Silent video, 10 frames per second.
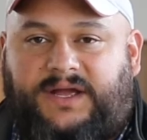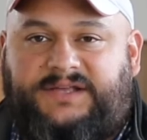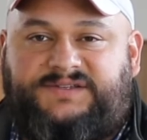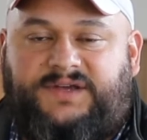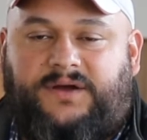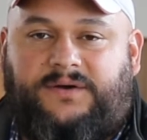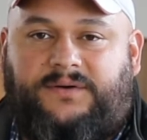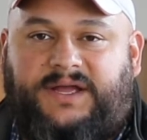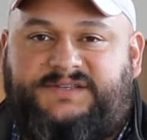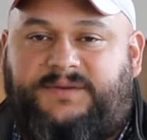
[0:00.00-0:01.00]
And
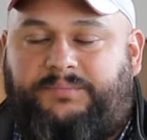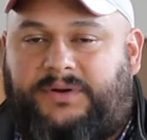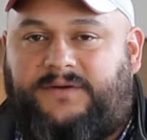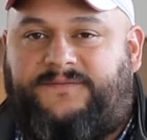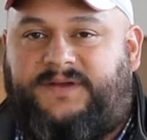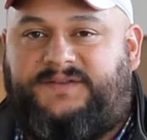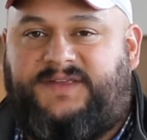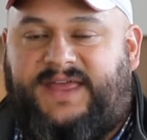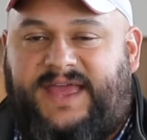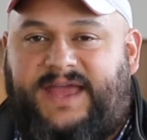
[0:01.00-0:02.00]
so it's a
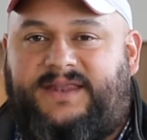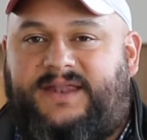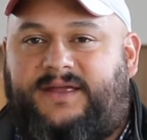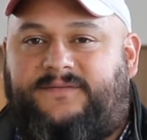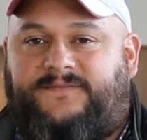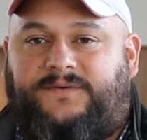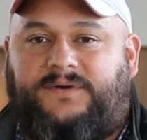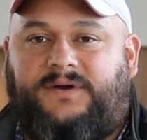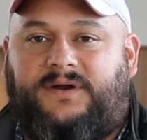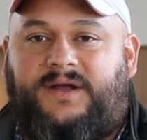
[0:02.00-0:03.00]
perfect candidate
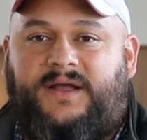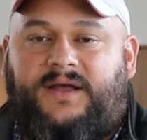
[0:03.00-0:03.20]
for